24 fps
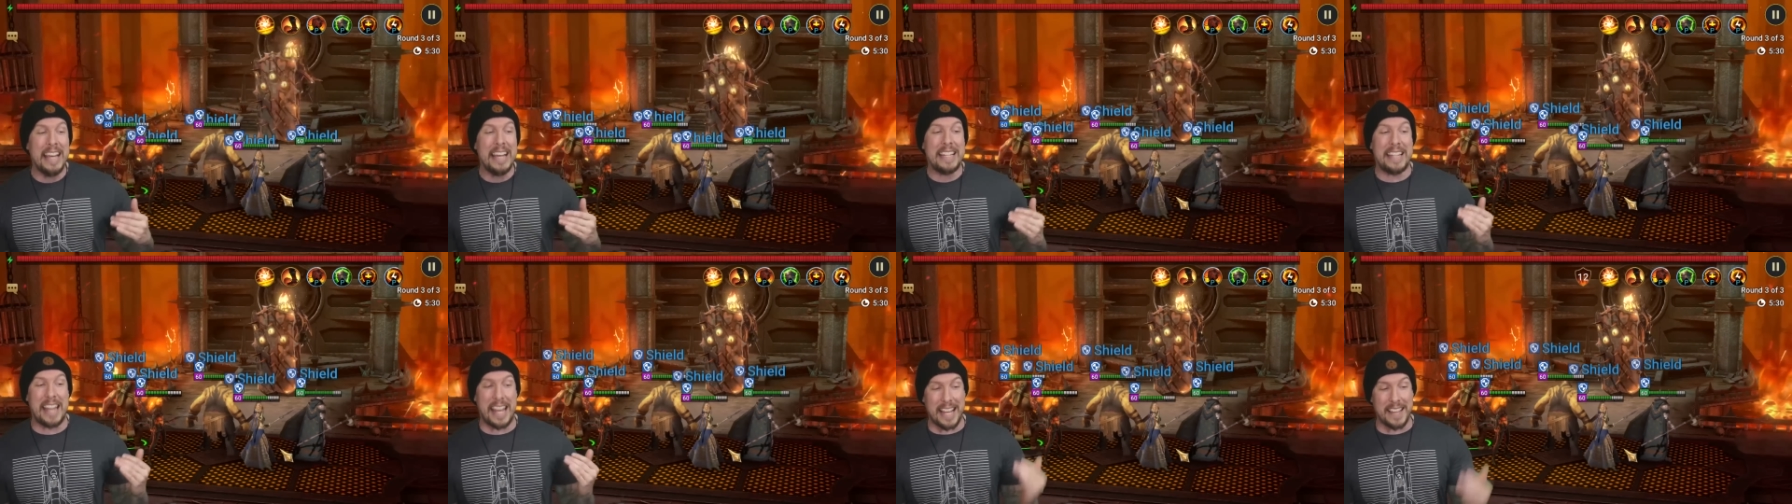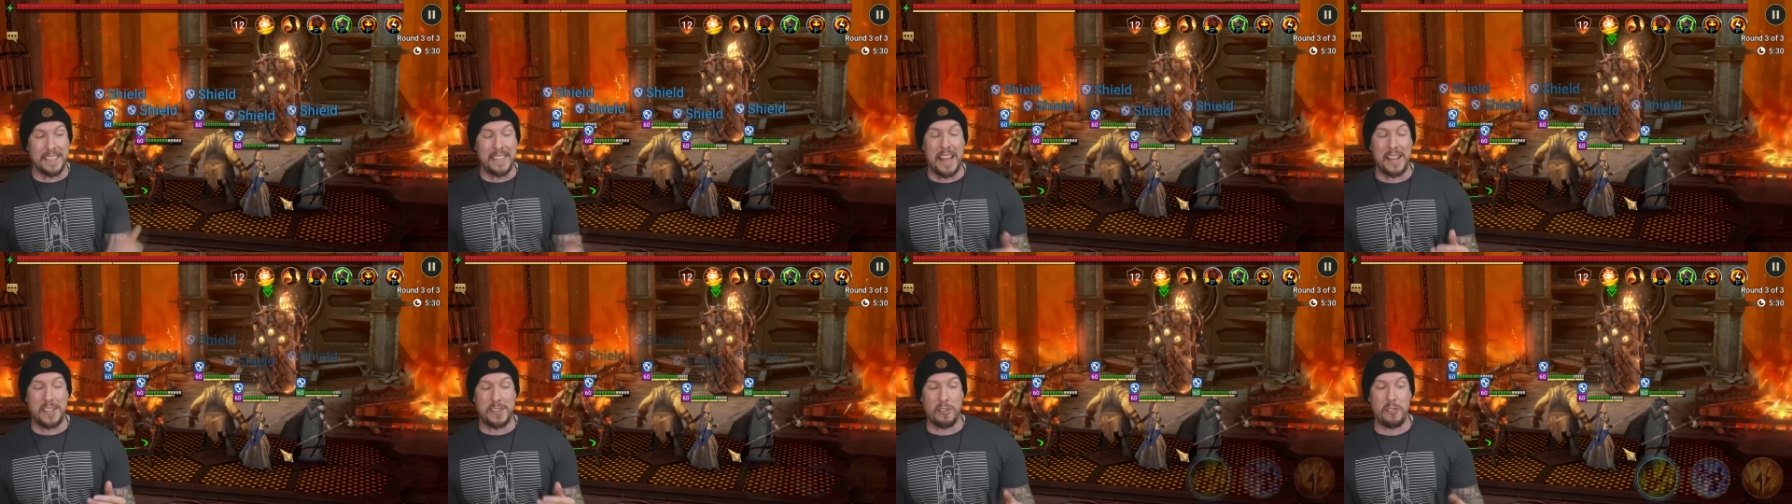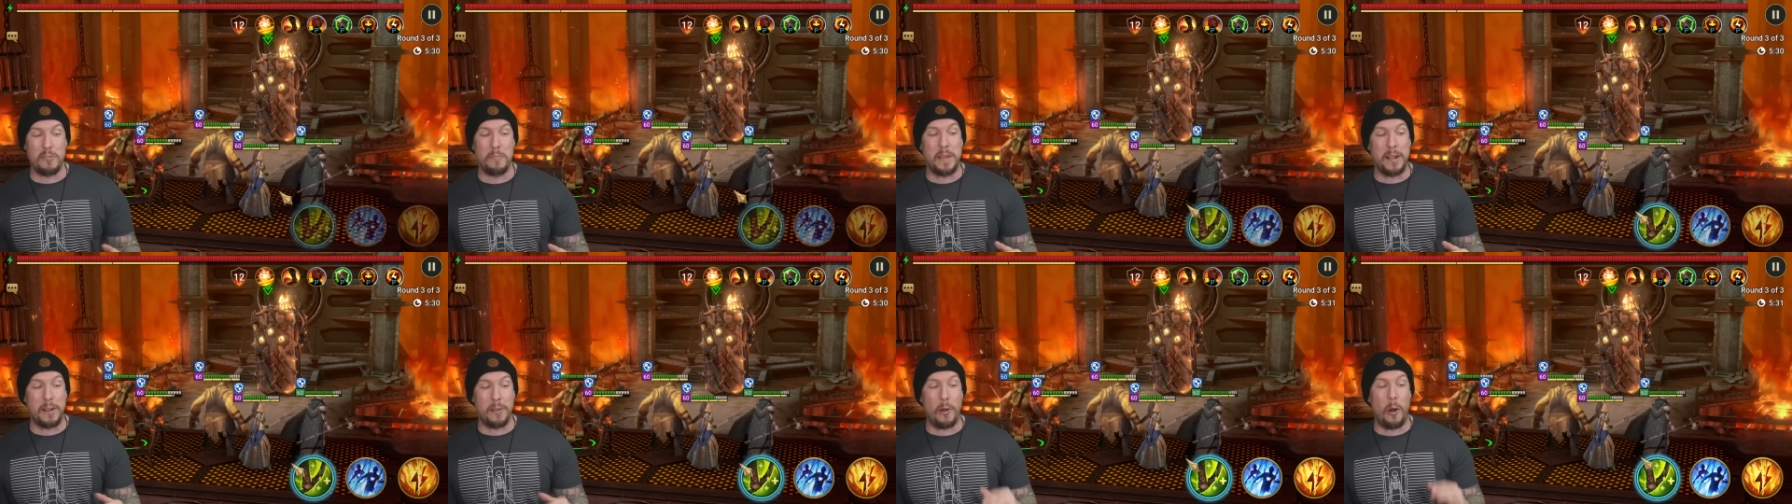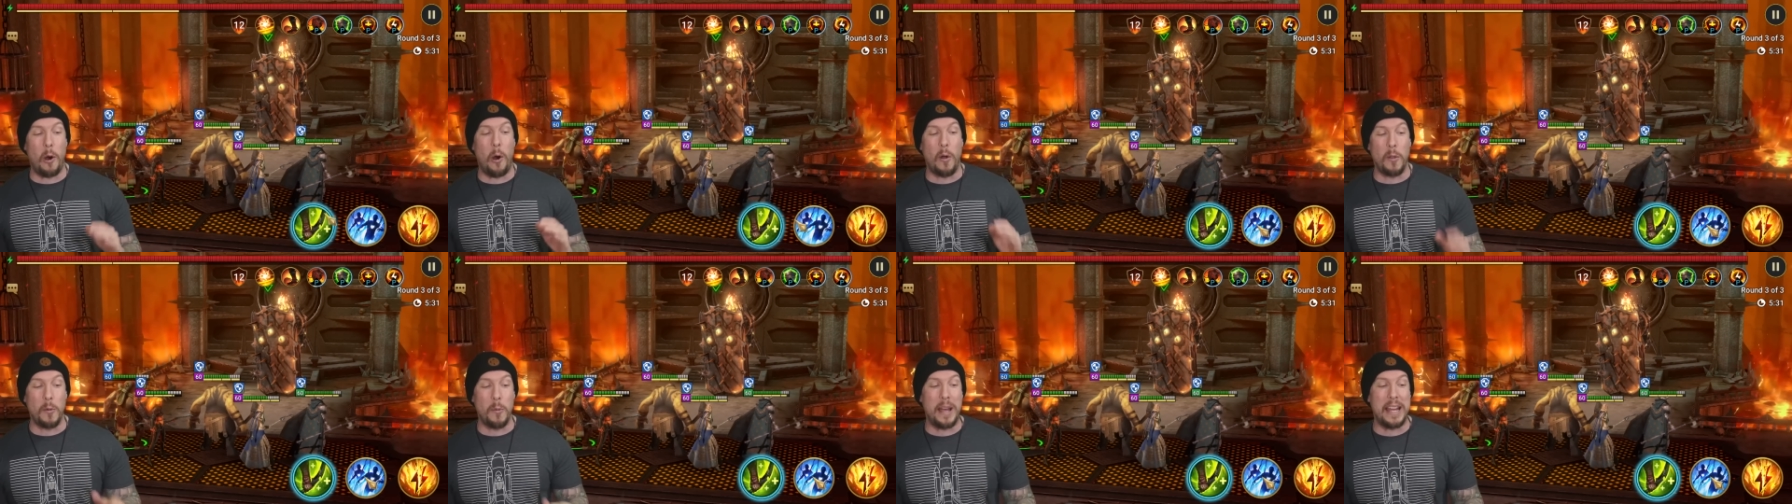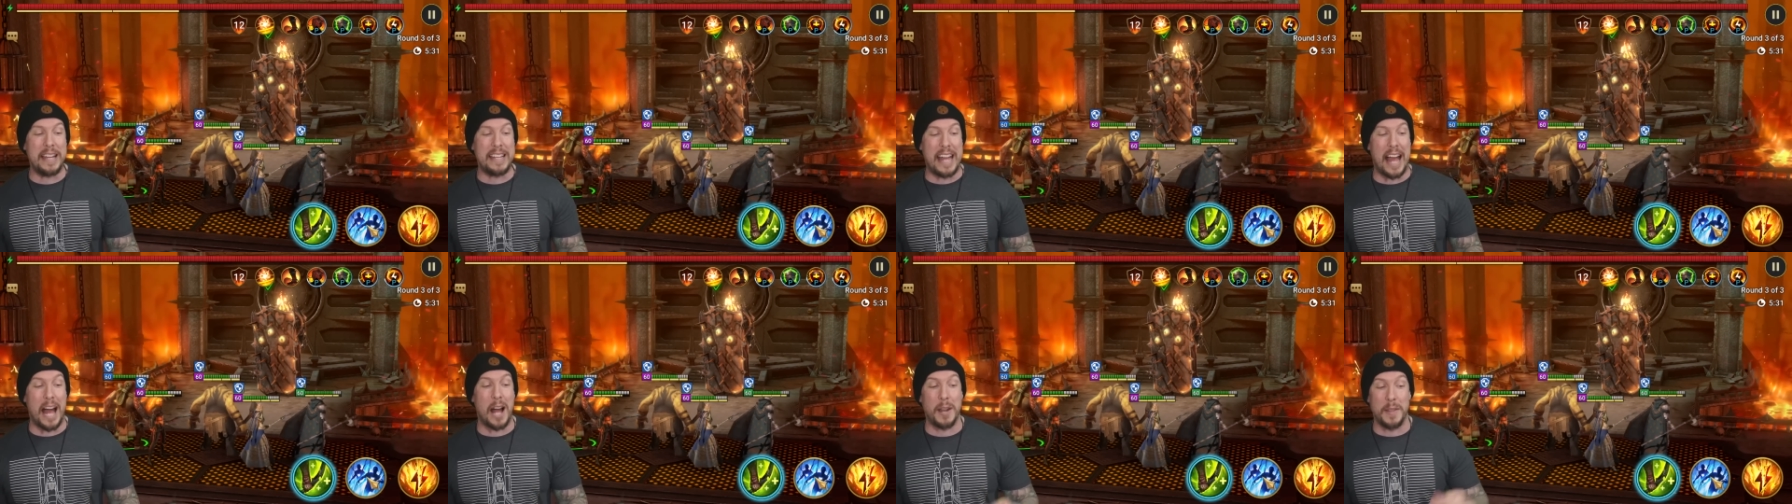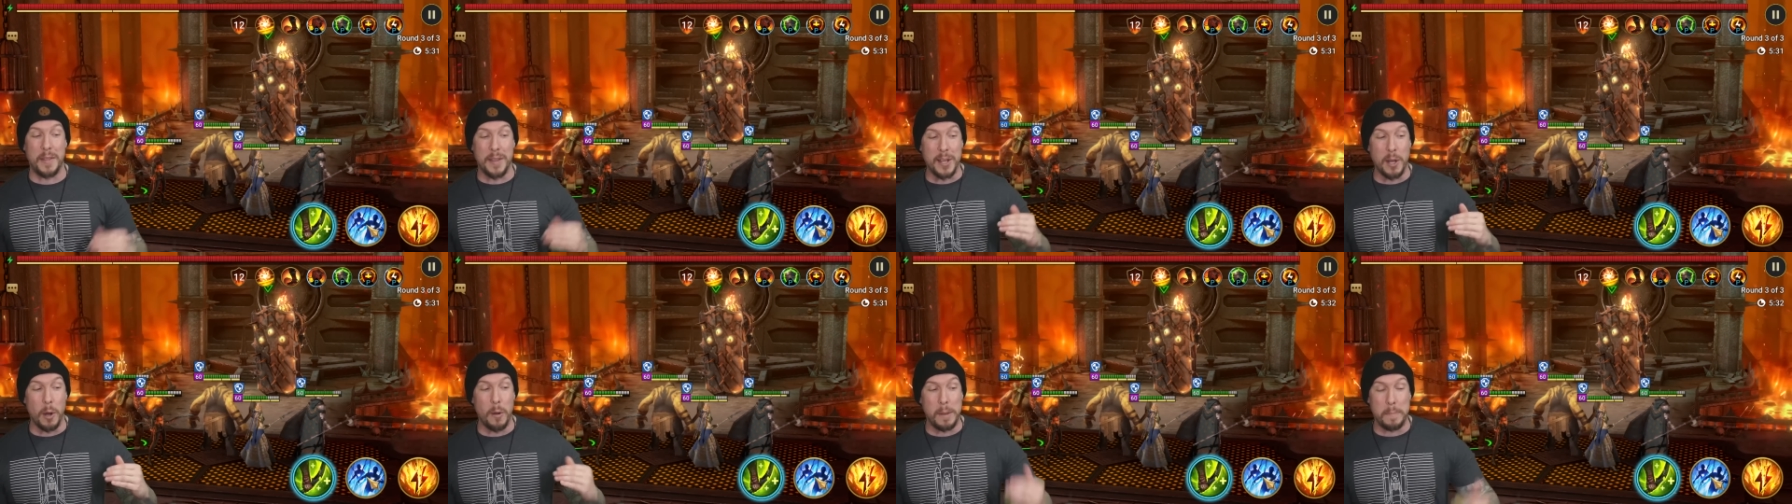taking that turn meter all the way down
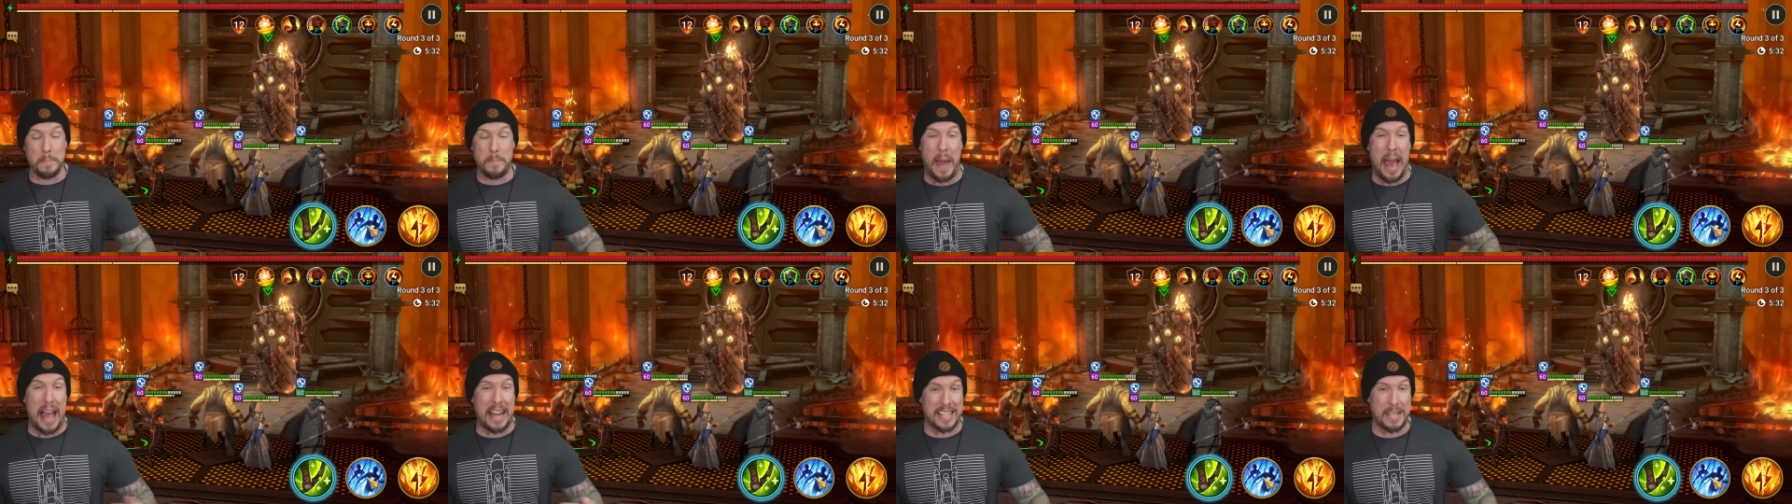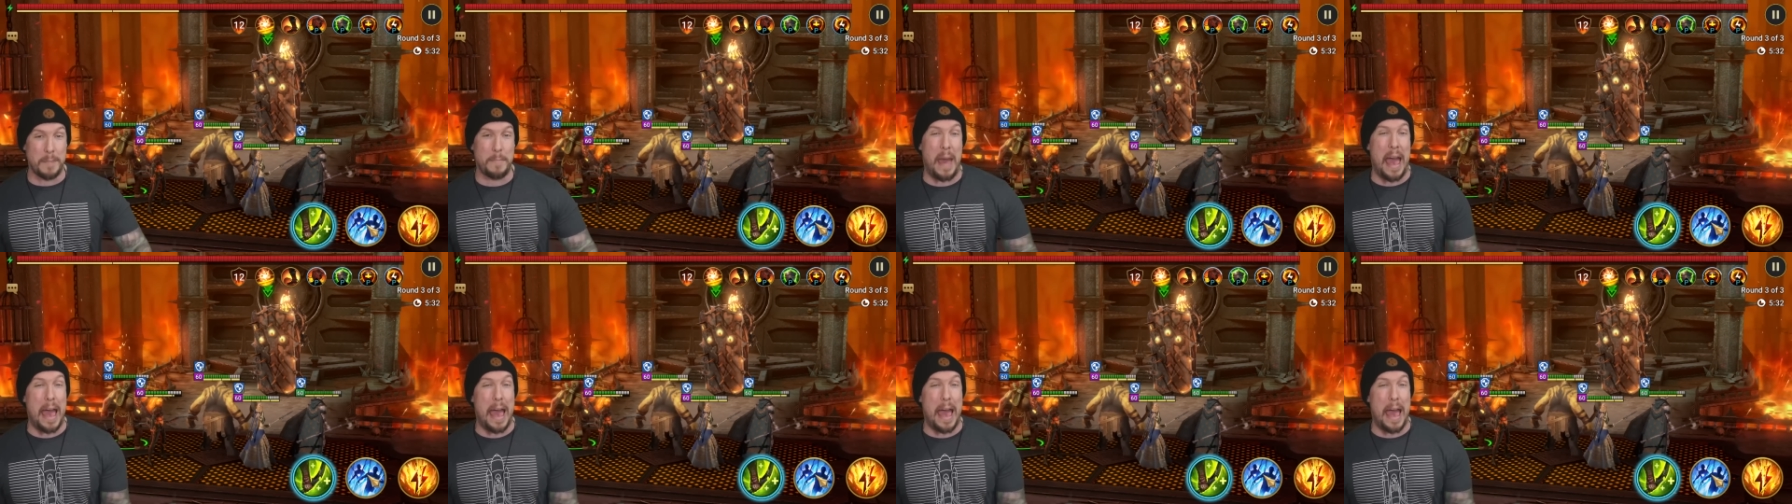and then going back to